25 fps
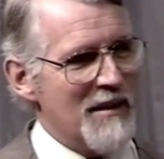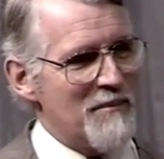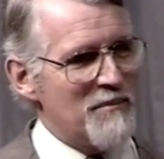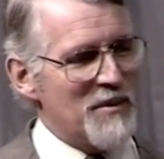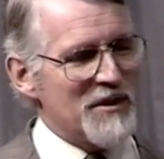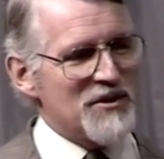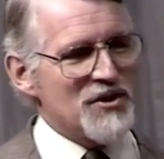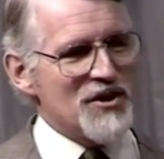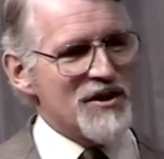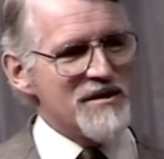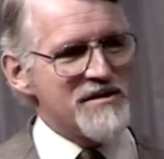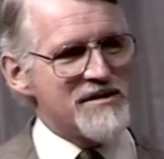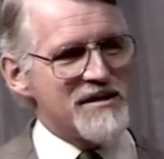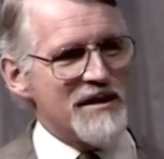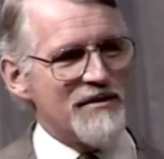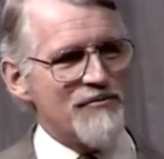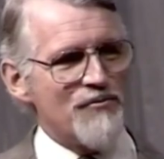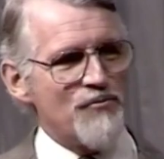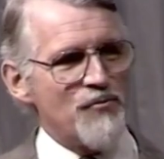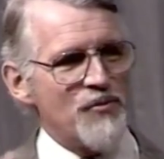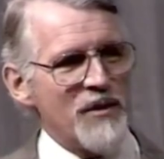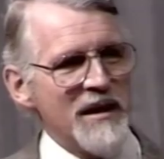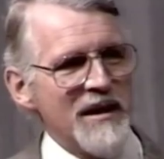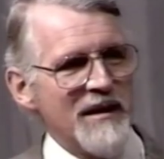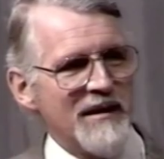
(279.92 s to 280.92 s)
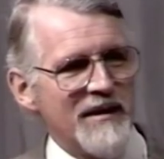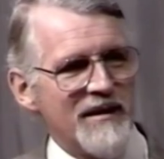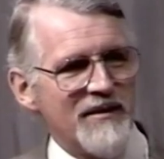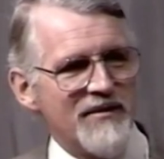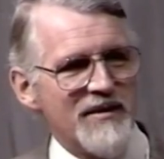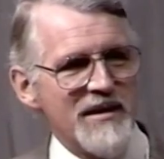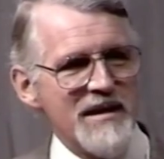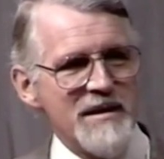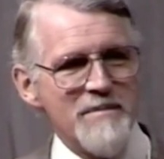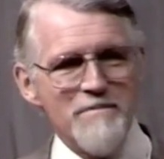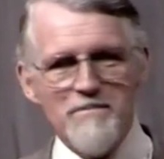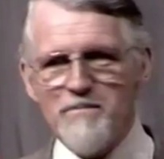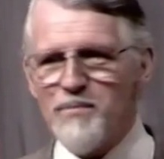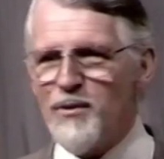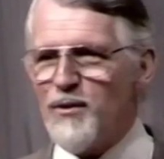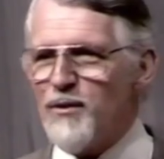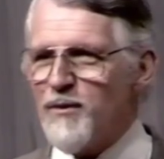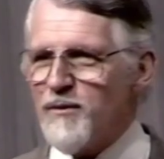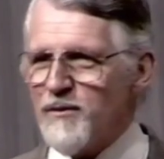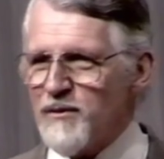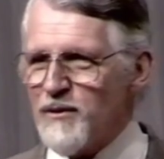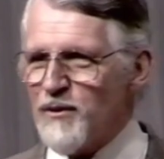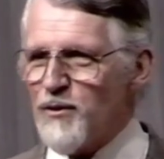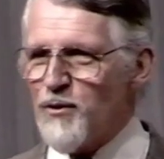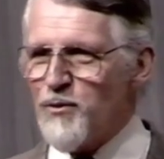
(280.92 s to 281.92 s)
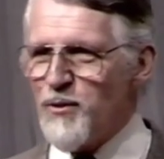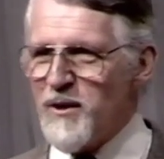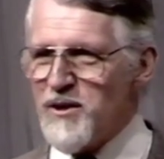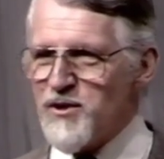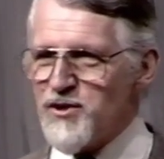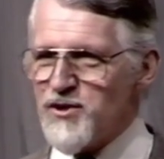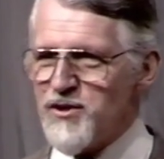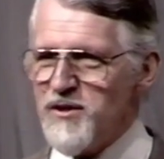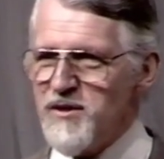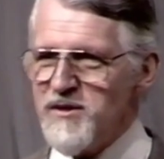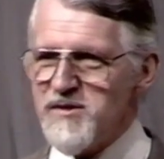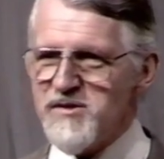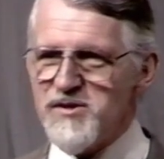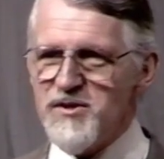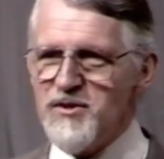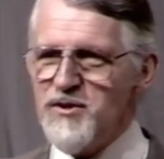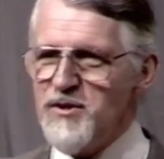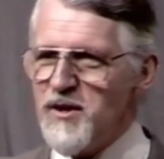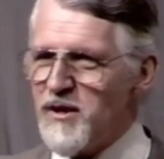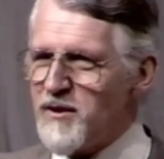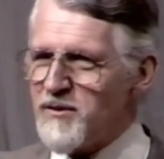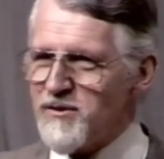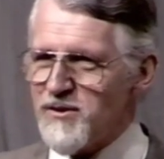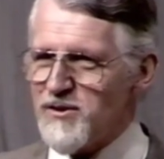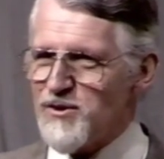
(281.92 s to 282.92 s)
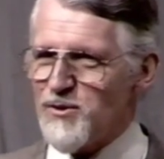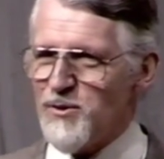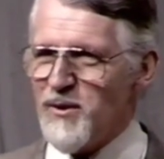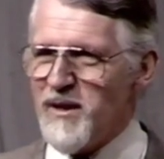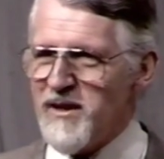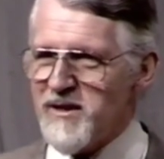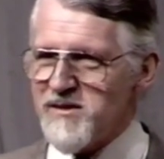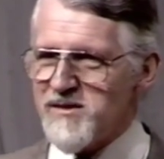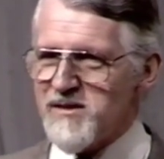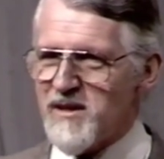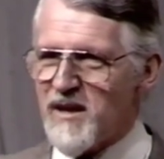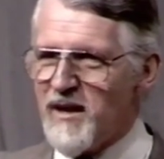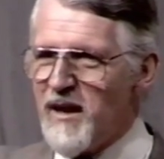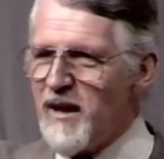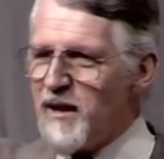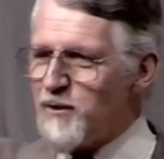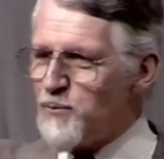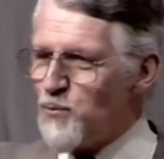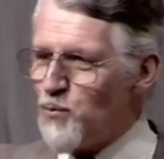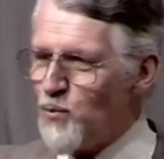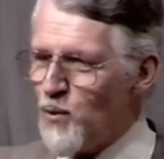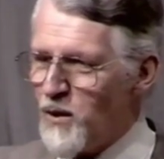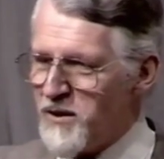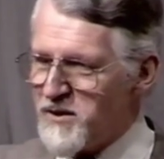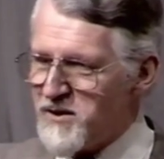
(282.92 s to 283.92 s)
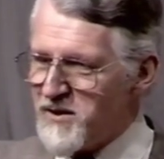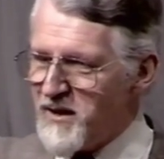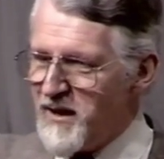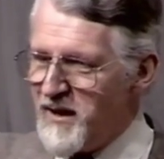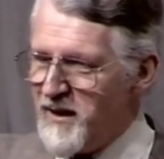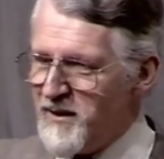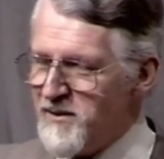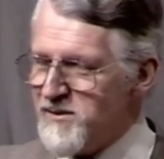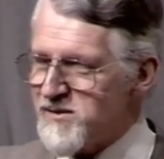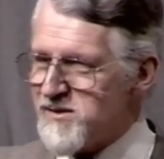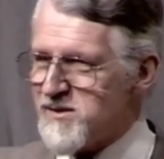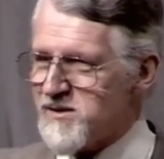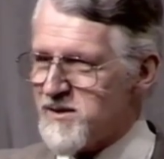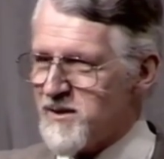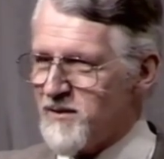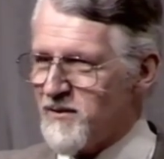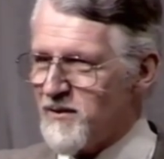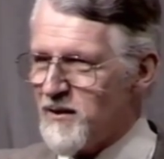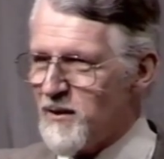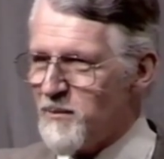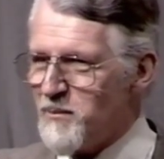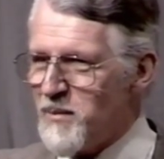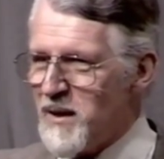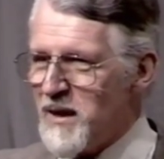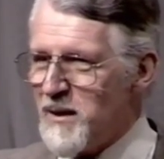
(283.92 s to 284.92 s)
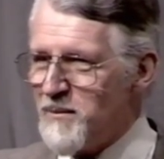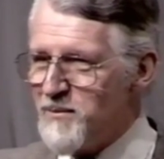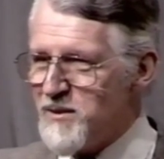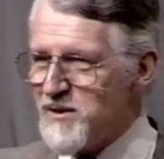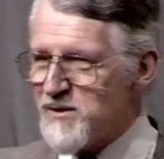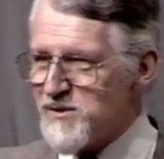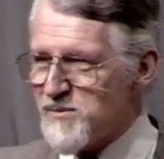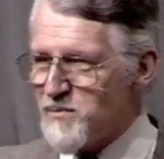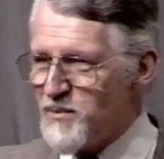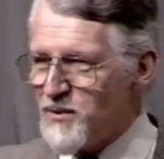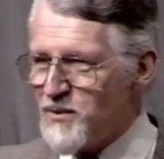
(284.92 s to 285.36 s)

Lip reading: But she said, really, the important question is not to ask at what instant the baby is